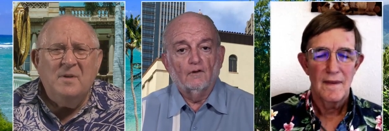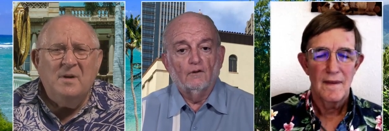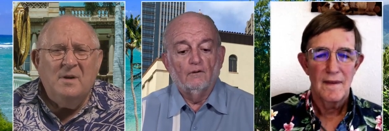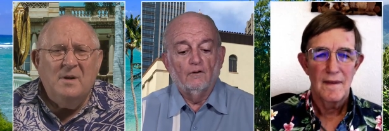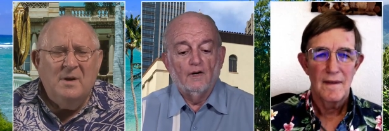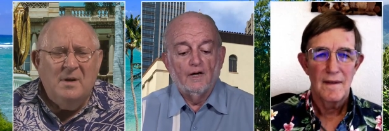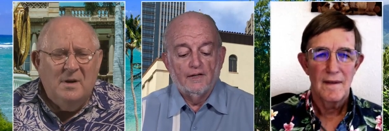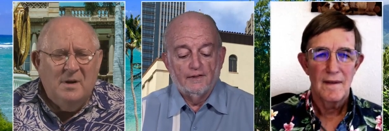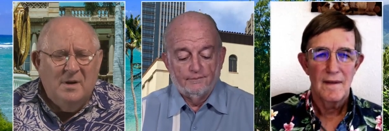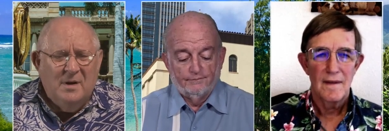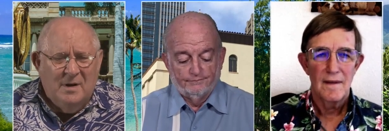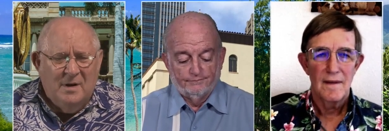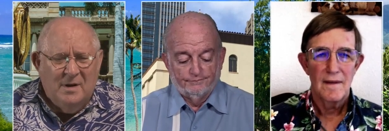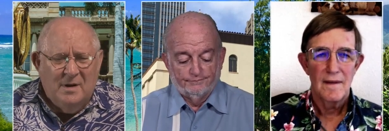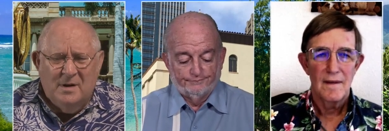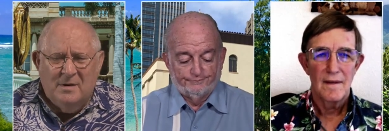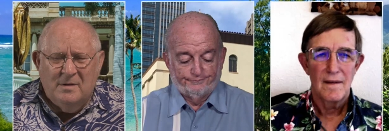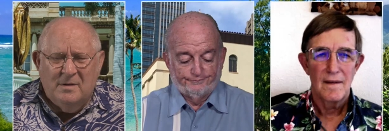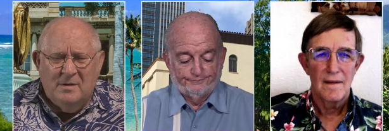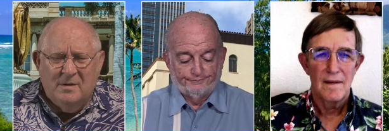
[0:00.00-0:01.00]
Speaker 1: Right.
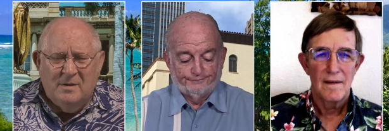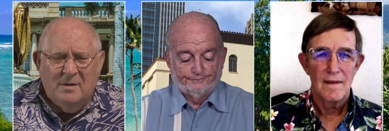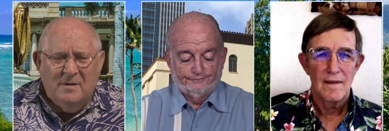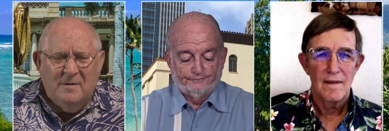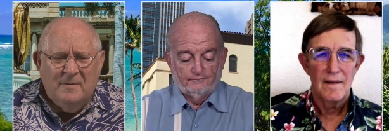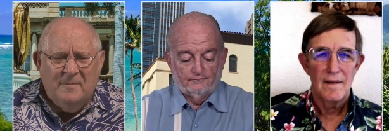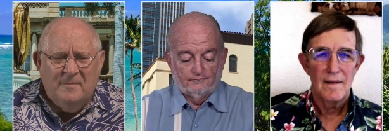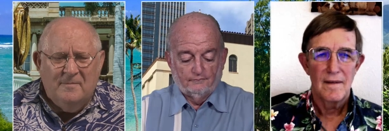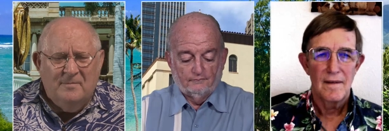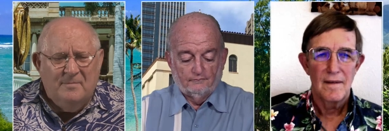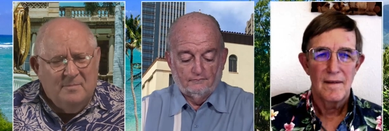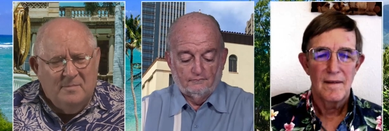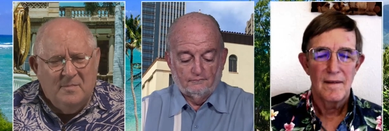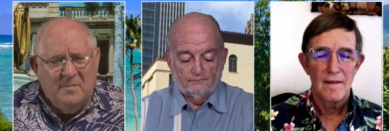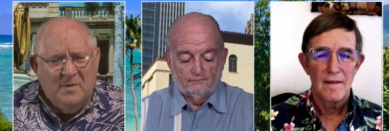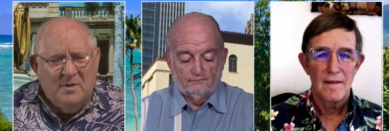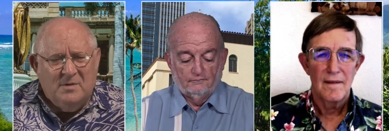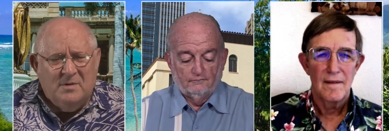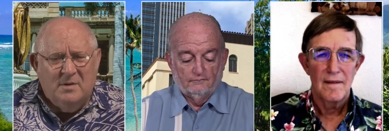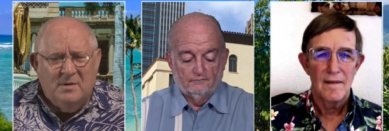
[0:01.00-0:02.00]
And um,
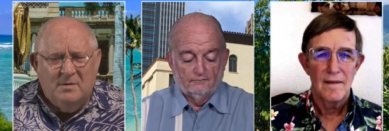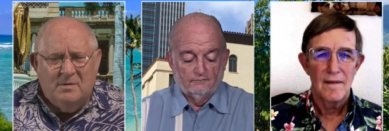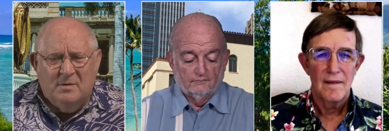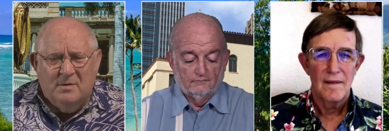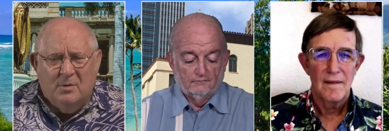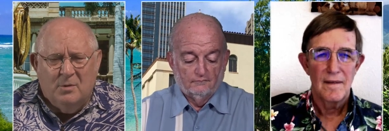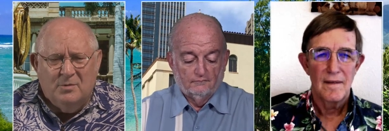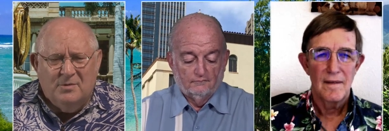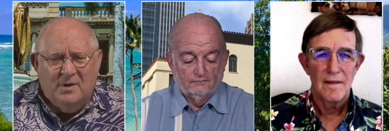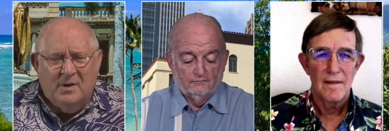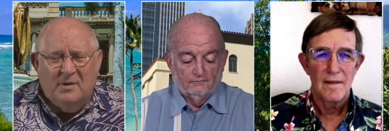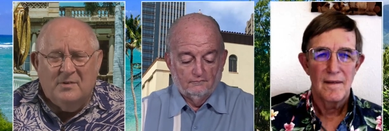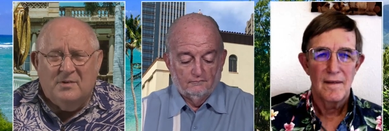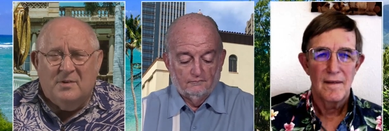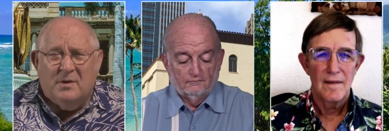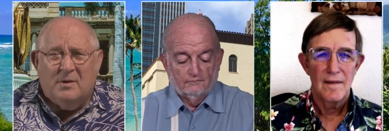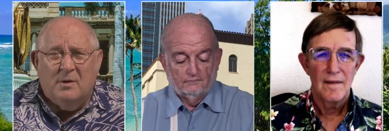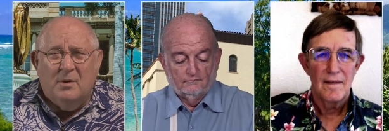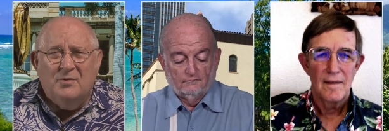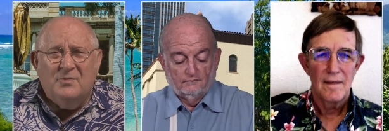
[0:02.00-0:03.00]
the
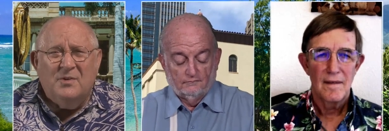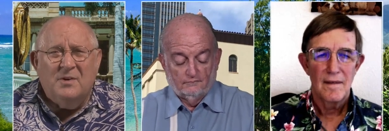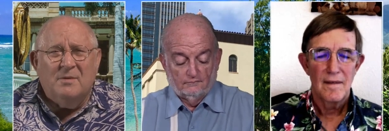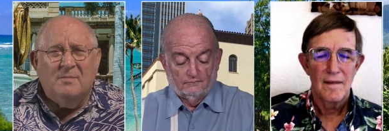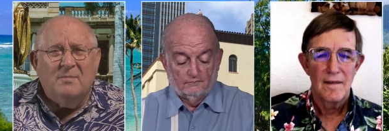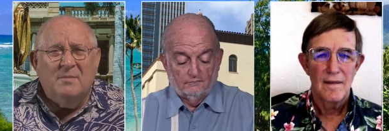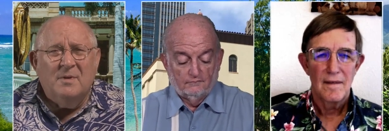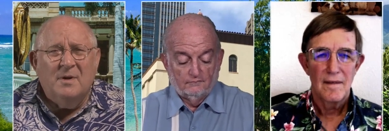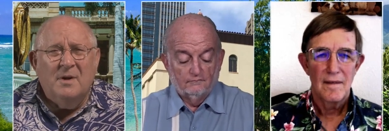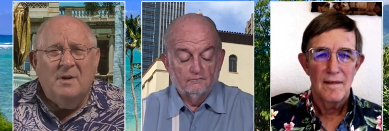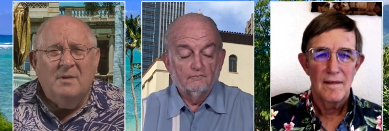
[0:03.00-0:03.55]
hotels are closing,